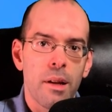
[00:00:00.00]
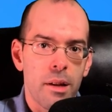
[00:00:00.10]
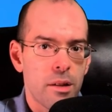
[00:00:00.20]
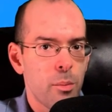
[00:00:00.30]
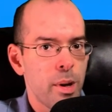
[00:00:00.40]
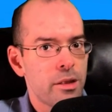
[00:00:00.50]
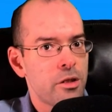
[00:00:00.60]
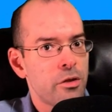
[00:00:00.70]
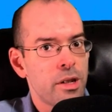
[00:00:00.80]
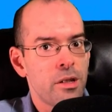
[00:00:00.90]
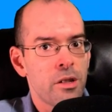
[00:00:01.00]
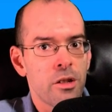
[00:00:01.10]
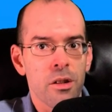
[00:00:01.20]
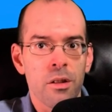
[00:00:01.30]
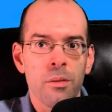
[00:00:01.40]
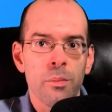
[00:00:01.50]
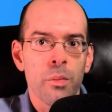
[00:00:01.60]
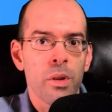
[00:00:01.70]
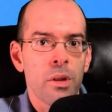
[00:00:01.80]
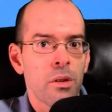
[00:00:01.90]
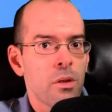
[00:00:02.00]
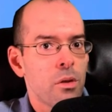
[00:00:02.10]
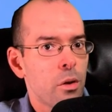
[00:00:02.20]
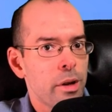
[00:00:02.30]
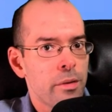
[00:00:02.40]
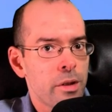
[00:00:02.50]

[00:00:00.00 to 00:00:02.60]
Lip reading: And to make this transition, all you have to